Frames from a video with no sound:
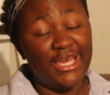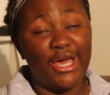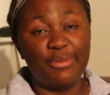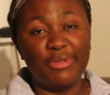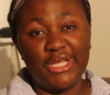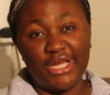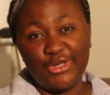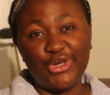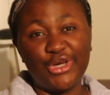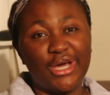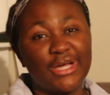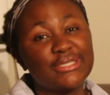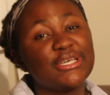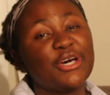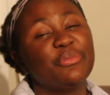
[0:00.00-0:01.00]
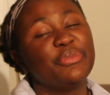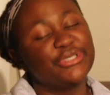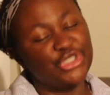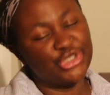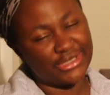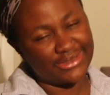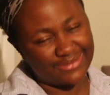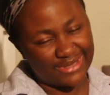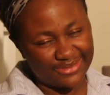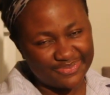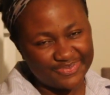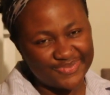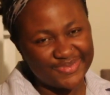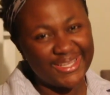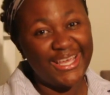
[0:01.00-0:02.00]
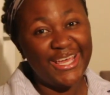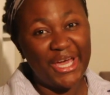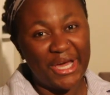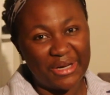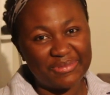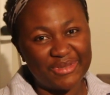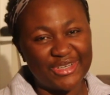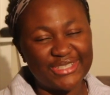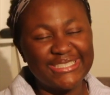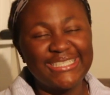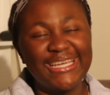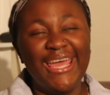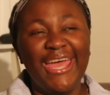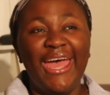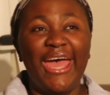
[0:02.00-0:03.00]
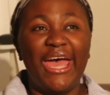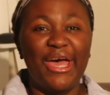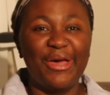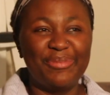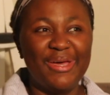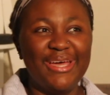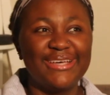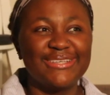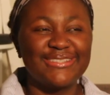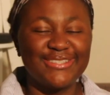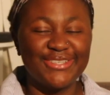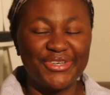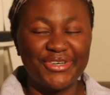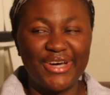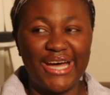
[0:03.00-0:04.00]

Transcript: I mean, I know you can't tell, but trust me, I'm not. So